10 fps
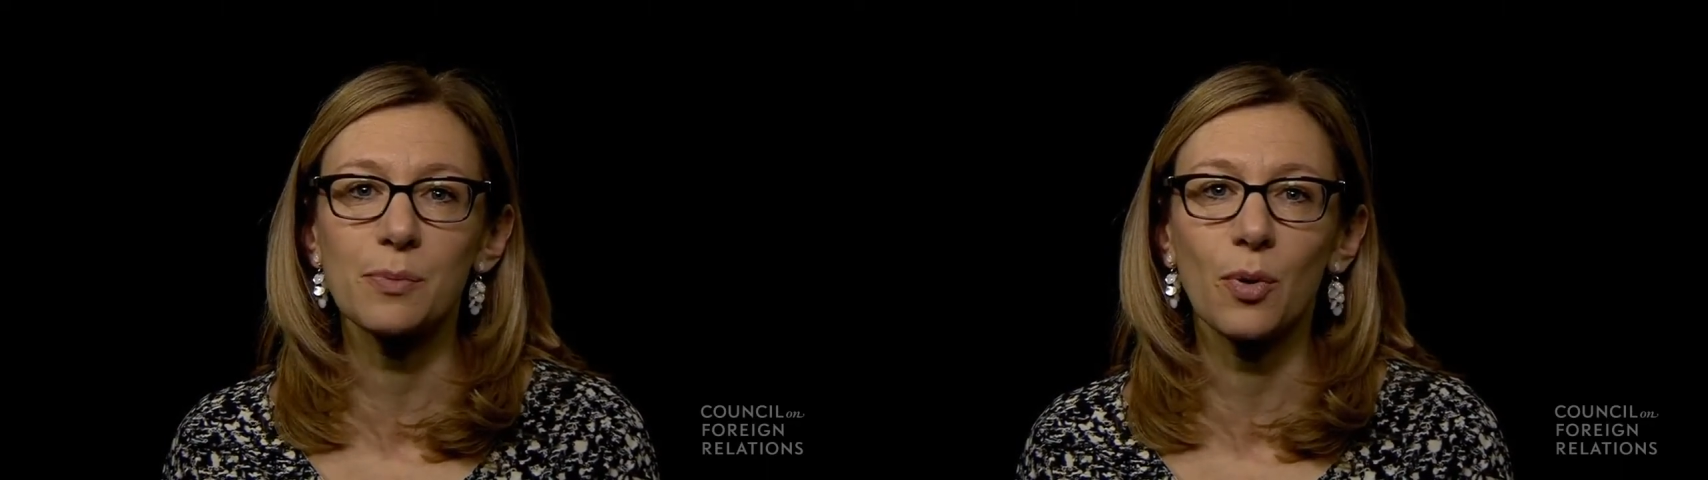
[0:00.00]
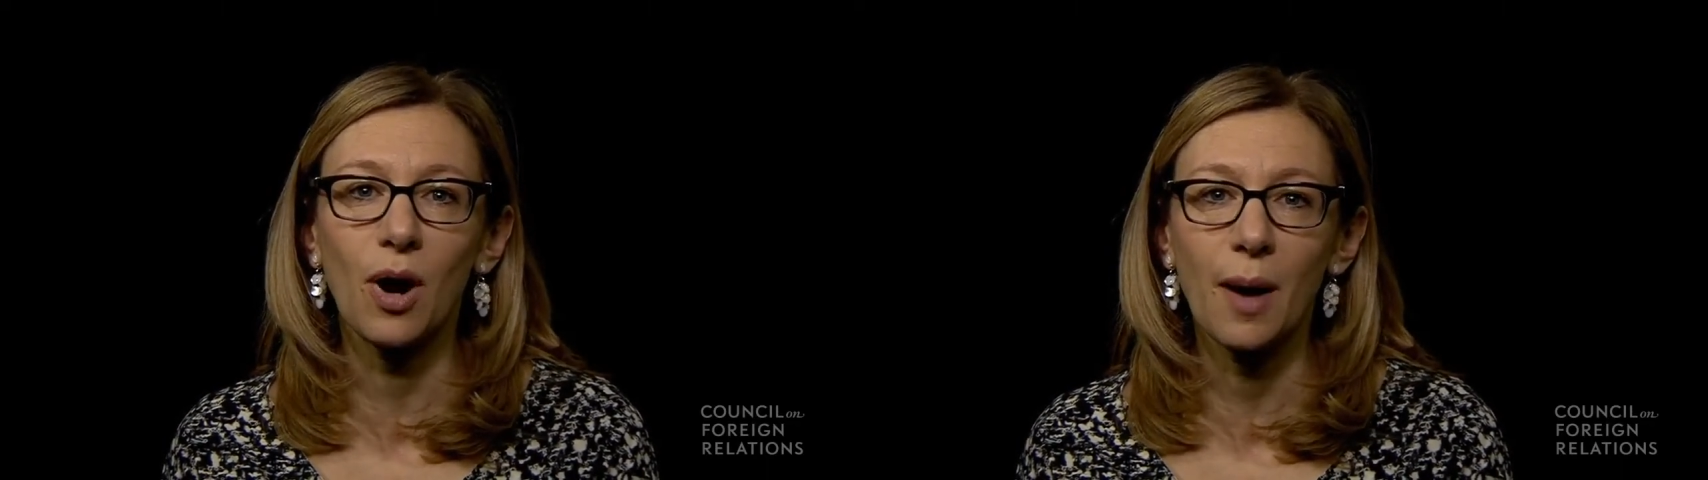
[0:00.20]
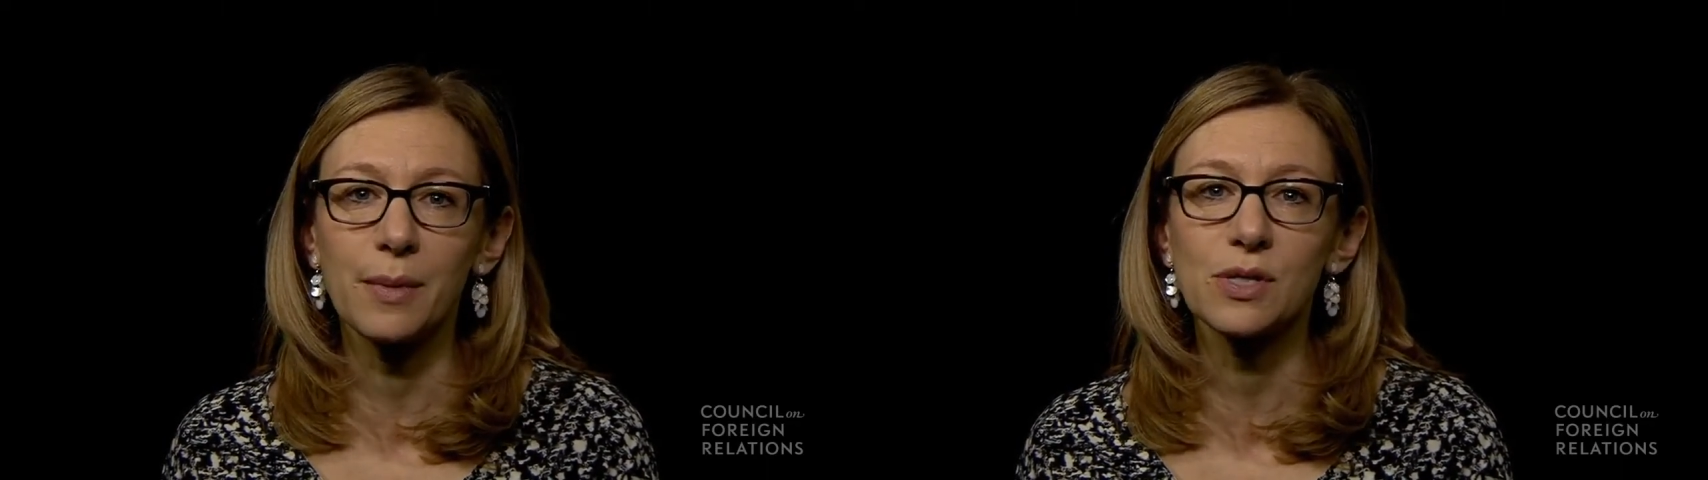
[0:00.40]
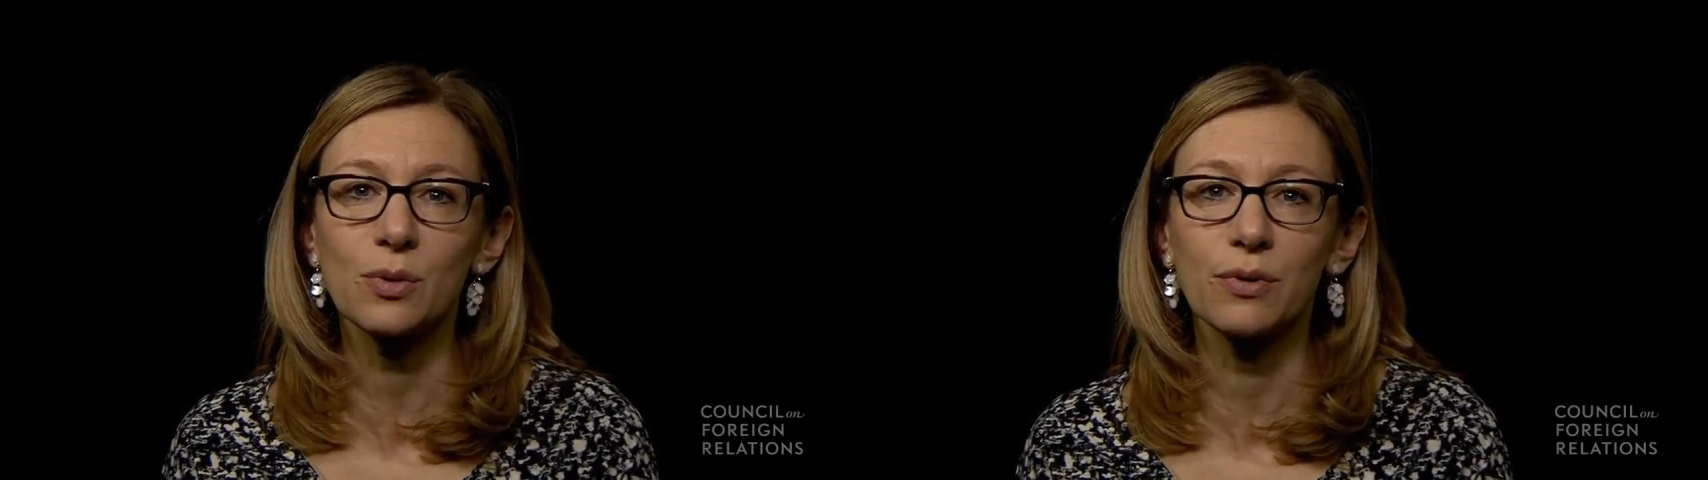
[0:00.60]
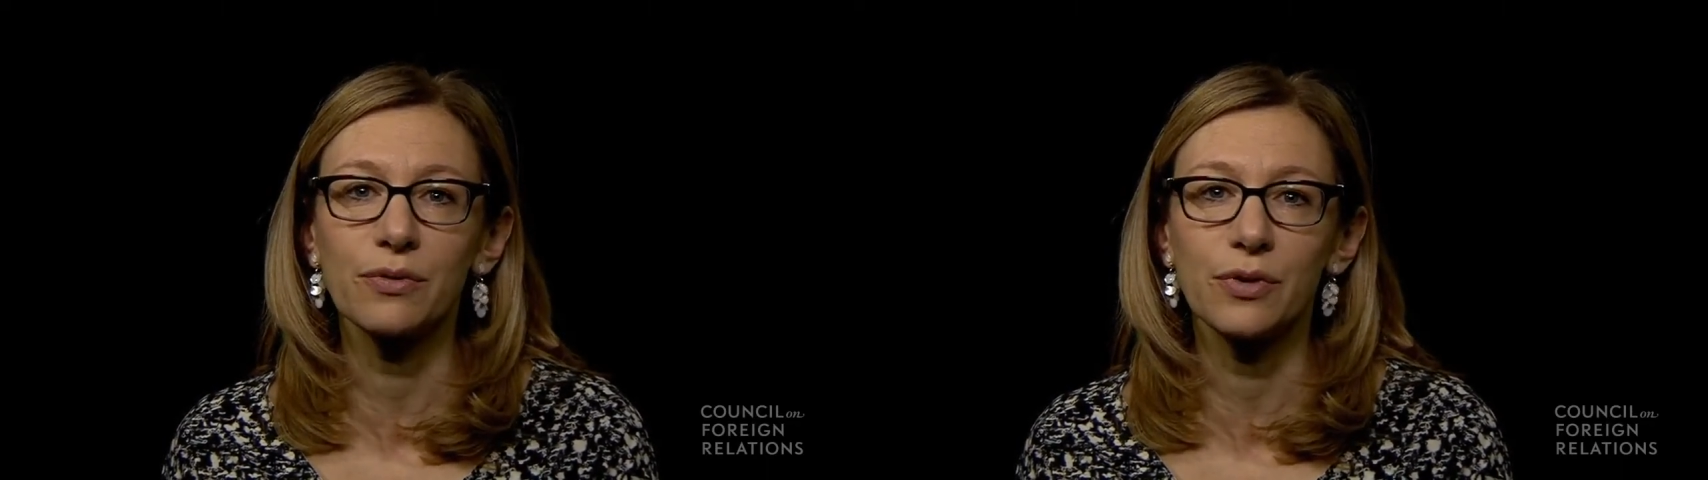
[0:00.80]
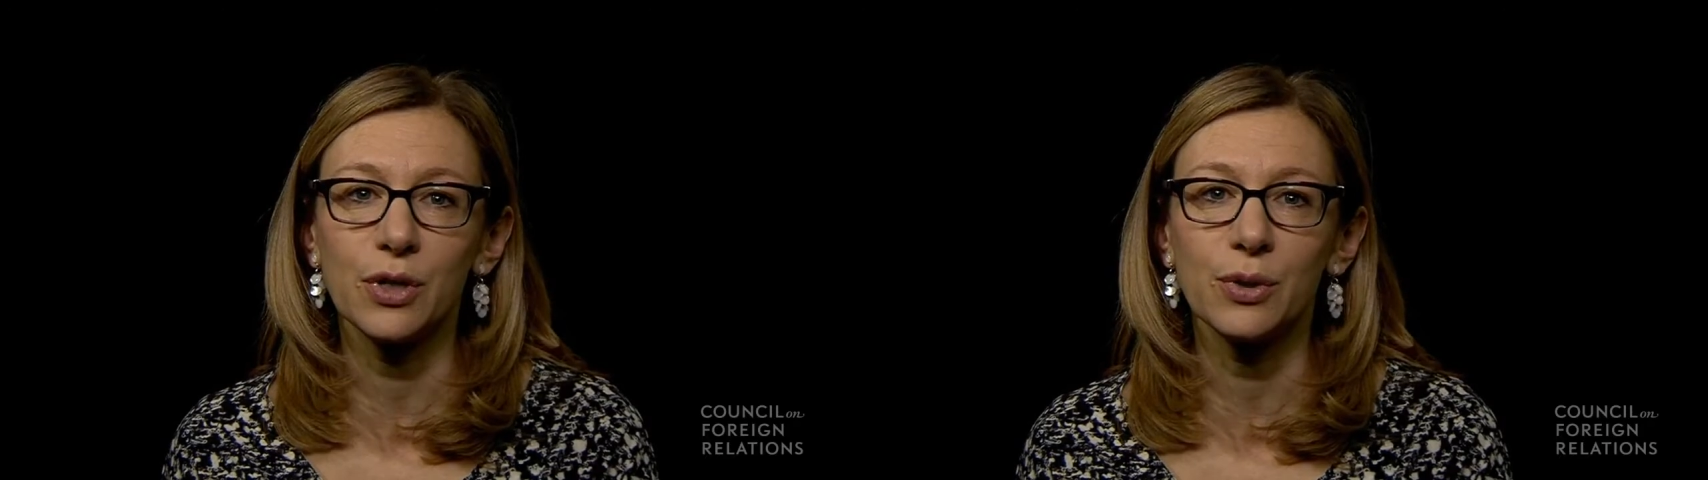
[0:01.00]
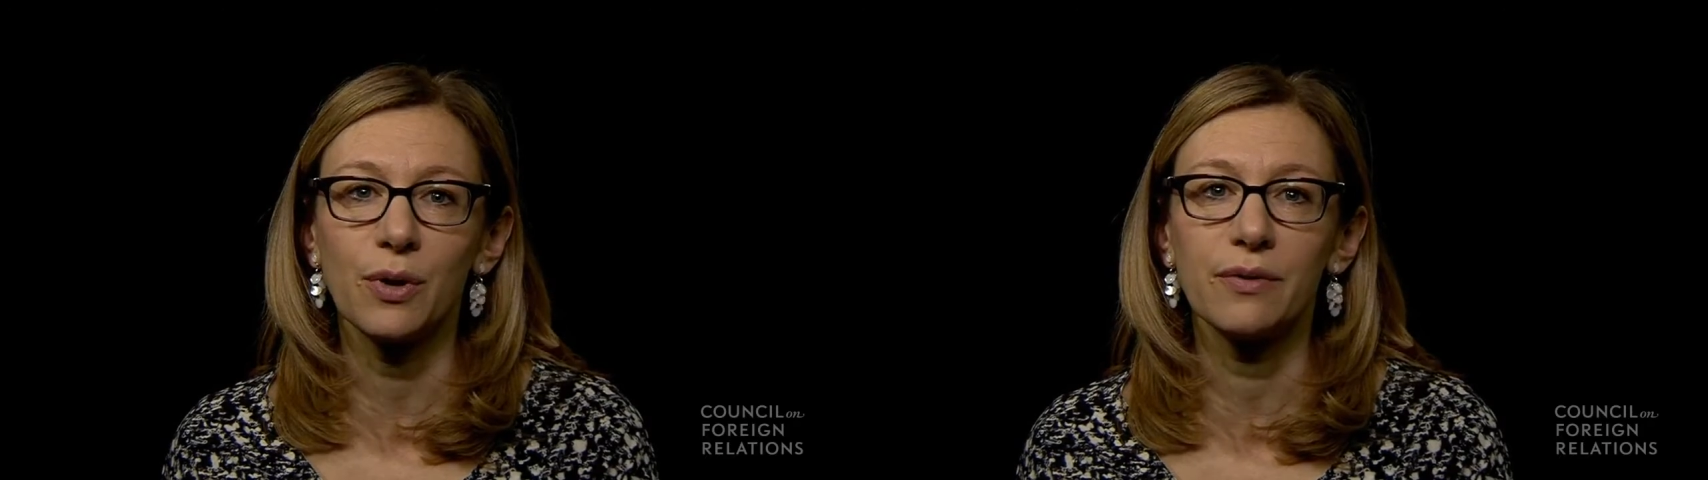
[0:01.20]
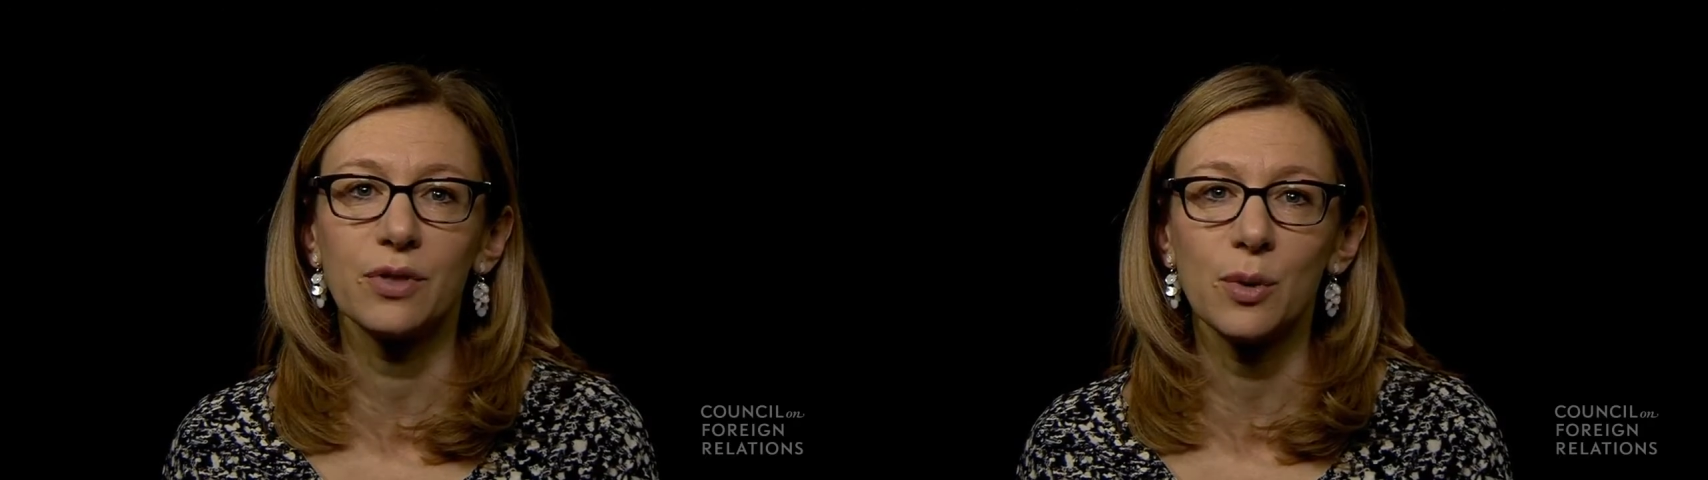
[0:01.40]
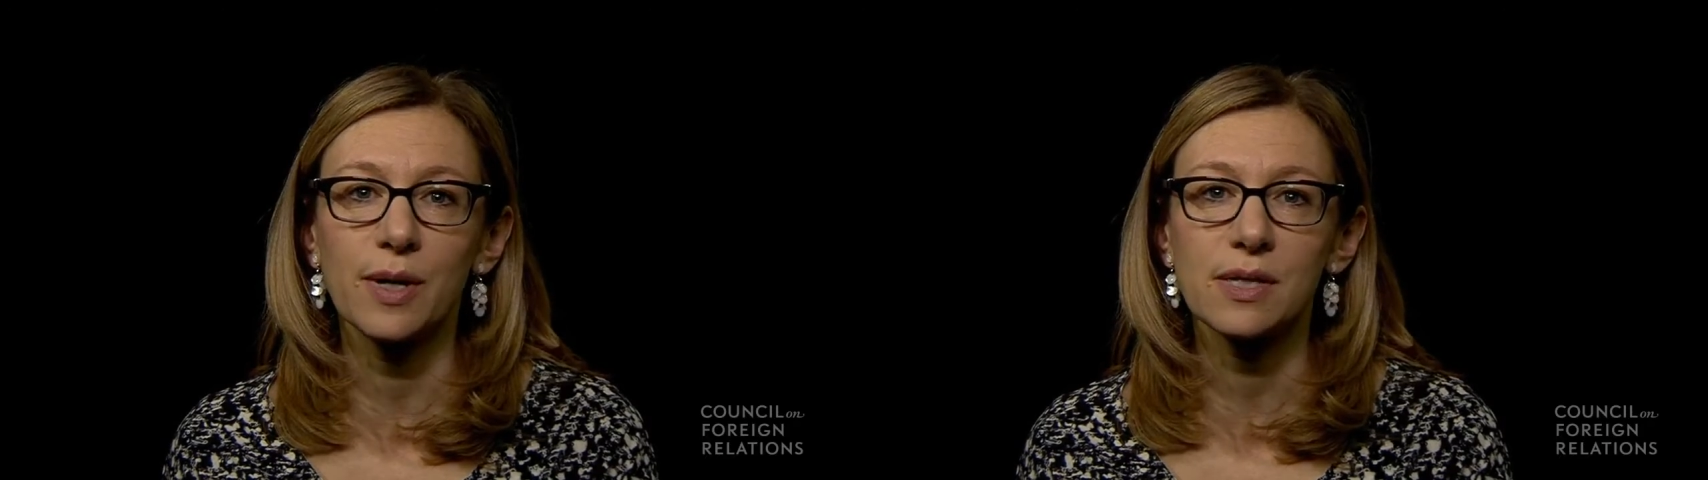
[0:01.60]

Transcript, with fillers: promised a review of U.S.